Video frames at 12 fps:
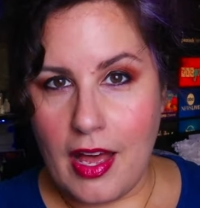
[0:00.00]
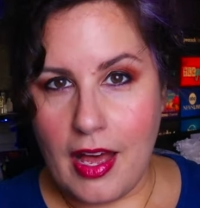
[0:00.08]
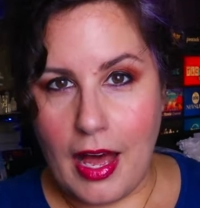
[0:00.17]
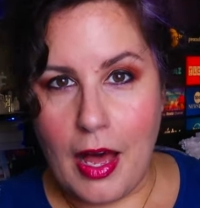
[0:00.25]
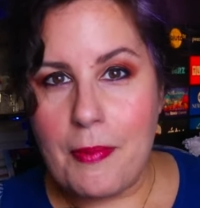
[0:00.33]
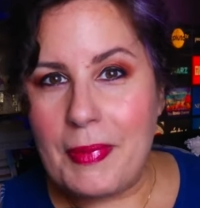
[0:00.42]
a
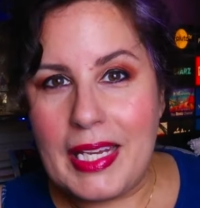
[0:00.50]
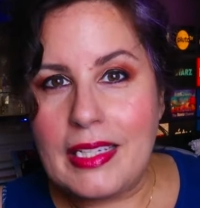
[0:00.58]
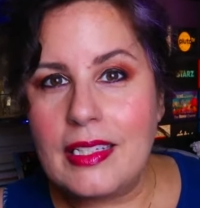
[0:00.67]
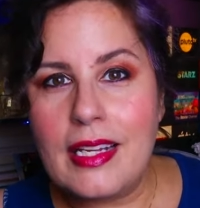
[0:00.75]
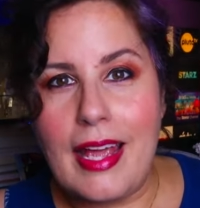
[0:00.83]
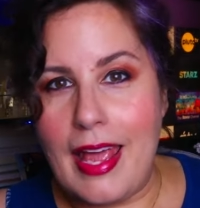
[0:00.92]

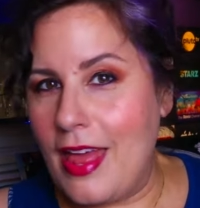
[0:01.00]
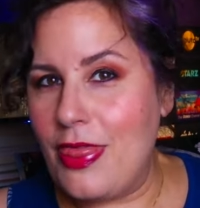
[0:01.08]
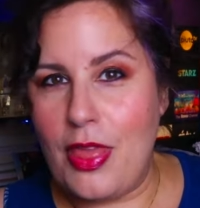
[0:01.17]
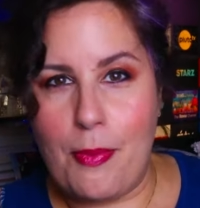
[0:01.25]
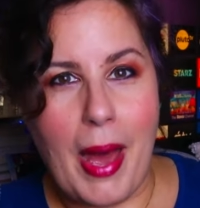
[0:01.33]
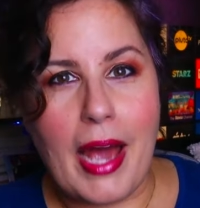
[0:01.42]
humming
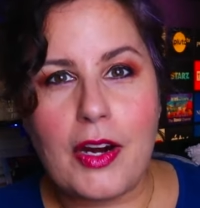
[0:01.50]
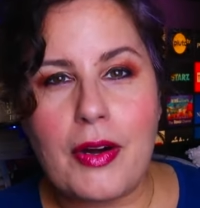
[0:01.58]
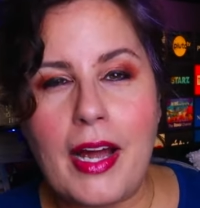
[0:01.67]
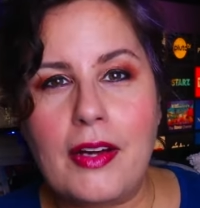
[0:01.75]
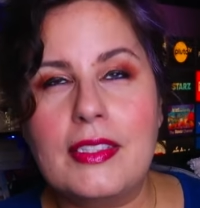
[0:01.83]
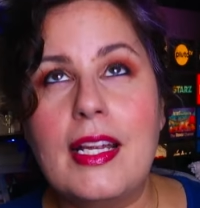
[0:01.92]
in the
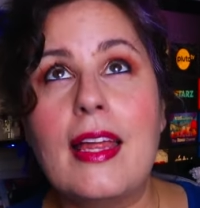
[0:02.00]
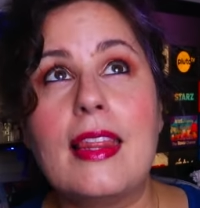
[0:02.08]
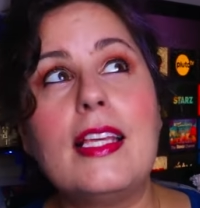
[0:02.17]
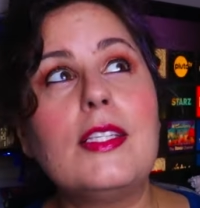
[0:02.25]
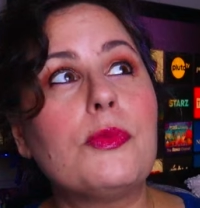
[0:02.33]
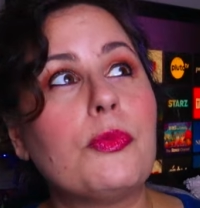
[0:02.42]
background.
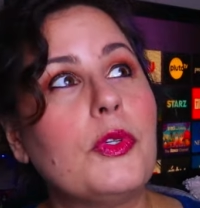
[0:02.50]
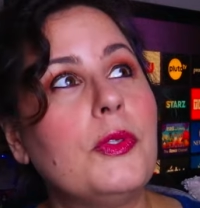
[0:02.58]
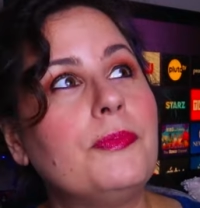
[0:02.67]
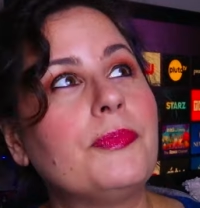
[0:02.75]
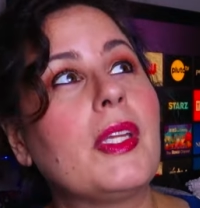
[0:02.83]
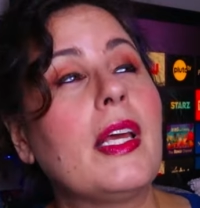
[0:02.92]
This
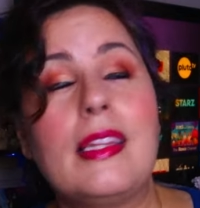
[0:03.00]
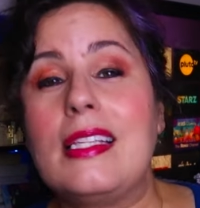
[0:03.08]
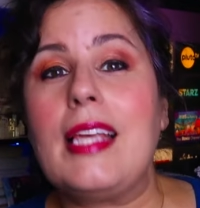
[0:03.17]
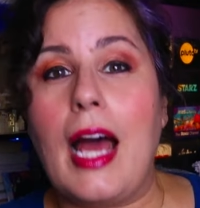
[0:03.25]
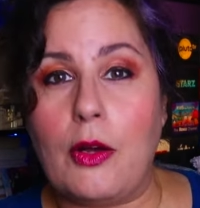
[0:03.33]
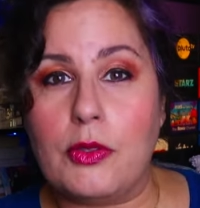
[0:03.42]
room,
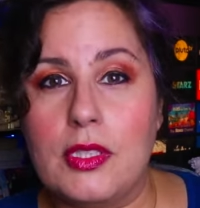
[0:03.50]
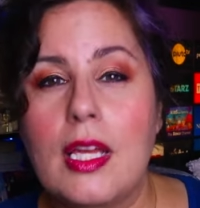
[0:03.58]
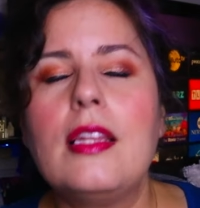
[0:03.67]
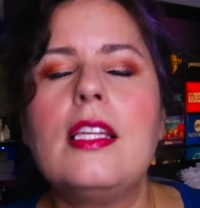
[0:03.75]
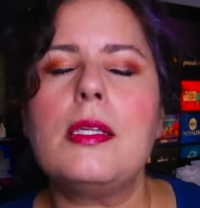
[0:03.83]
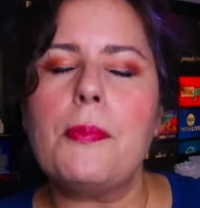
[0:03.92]
this house,
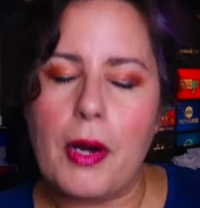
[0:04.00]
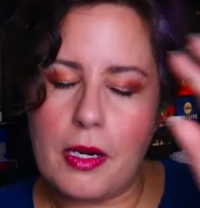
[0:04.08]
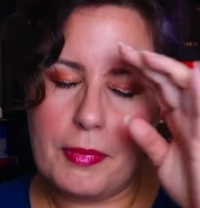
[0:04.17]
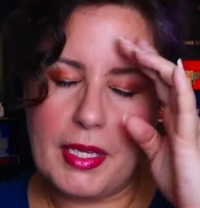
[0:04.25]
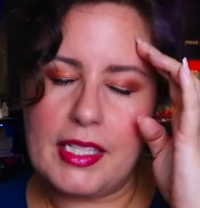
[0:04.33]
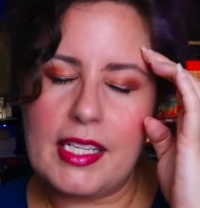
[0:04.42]
this
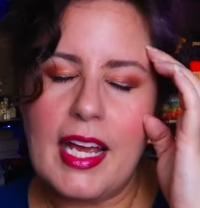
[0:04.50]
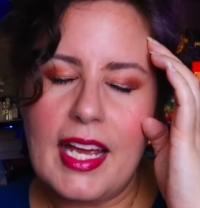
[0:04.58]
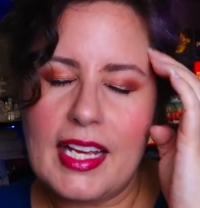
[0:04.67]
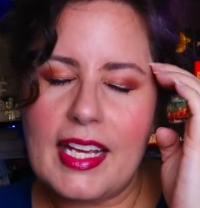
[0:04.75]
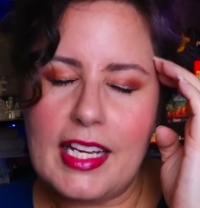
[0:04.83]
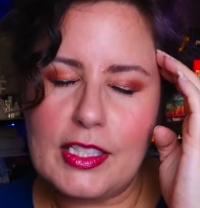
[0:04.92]
apartment
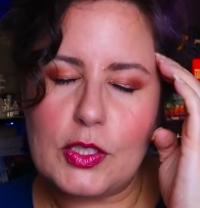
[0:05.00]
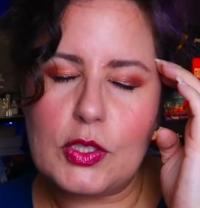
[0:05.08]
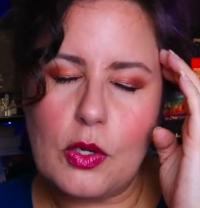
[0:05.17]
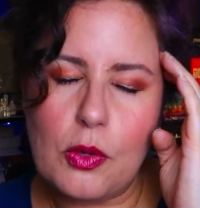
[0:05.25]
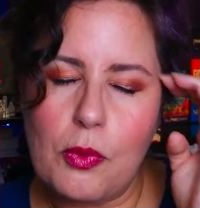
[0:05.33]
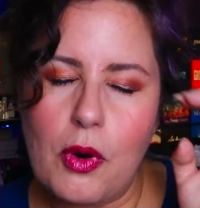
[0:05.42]
gets
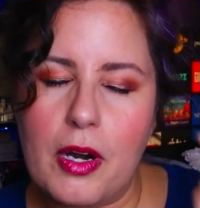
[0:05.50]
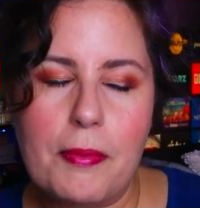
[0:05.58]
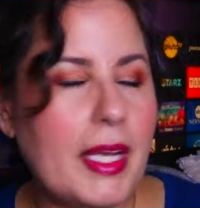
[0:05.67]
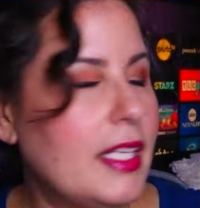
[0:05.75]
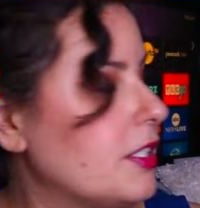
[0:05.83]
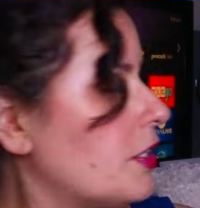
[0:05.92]
so warm.
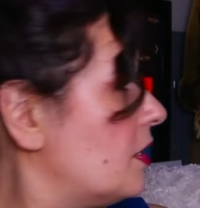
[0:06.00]
It